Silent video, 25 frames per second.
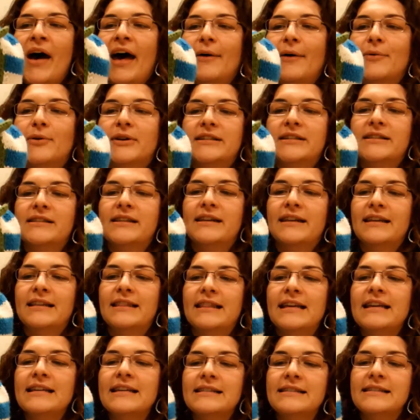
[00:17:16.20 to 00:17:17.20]
I wanted to
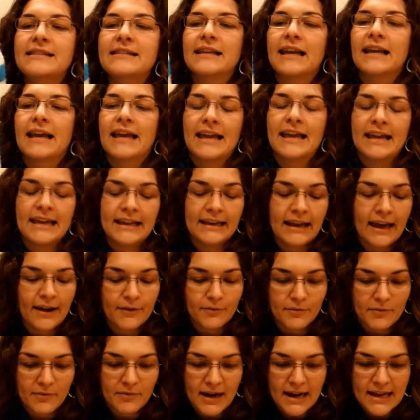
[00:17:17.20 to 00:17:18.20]
knit this and I
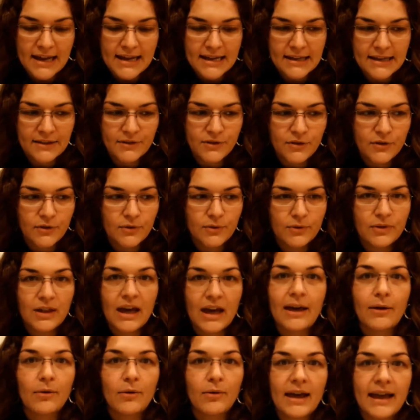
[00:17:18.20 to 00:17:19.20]
ran to the
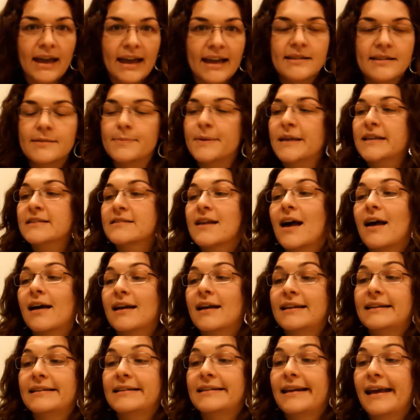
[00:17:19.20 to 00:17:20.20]
LYS because
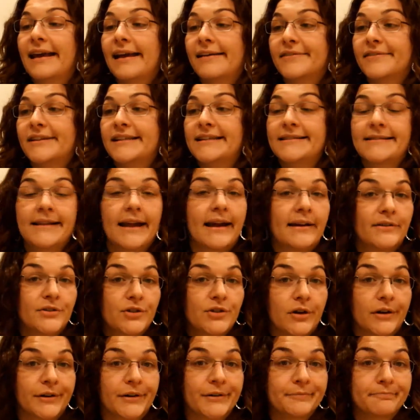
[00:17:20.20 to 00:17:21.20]
I didn't have any stash
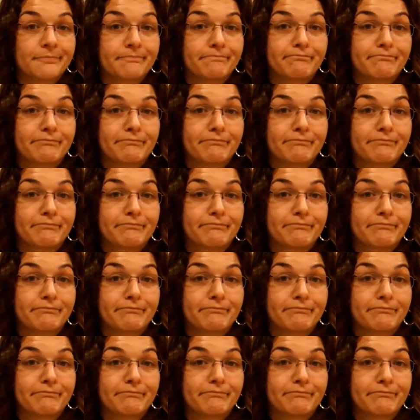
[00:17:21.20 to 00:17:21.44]
yarn